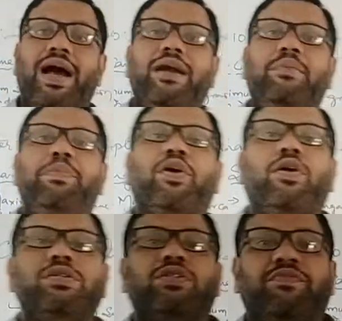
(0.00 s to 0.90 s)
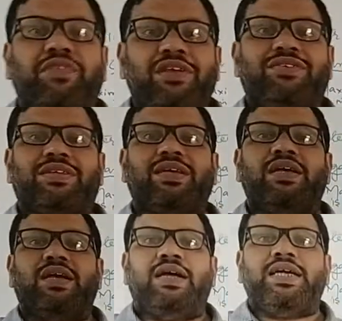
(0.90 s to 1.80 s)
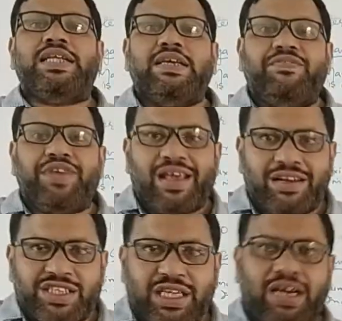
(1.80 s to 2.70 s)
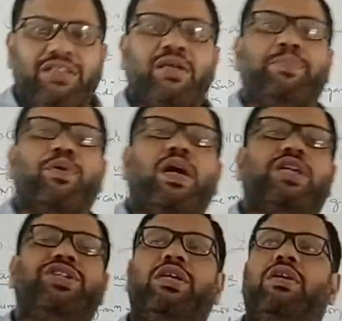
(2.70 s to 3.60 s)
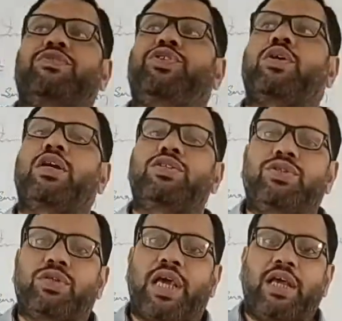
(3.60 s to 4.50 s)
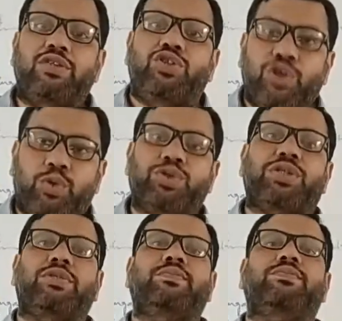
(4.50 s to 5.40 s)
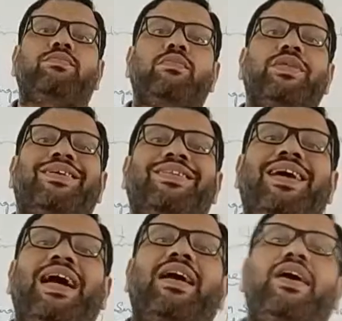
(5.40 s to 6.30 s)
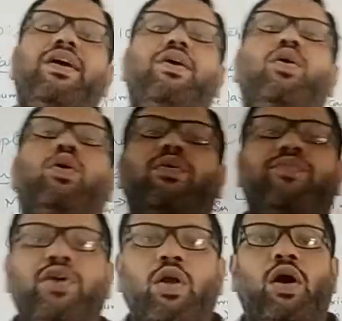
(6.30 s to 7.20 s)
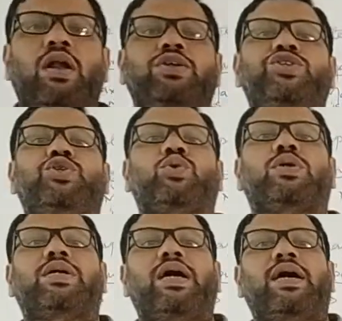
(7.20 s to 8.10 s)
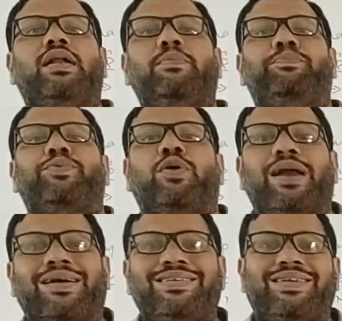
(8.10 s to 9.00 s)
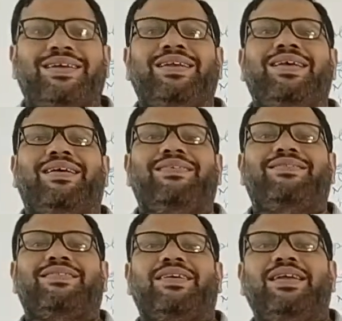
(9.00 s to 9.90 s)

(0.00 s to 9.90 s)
and because of this deviation in the production of sugar cane juice, the overall sugar production is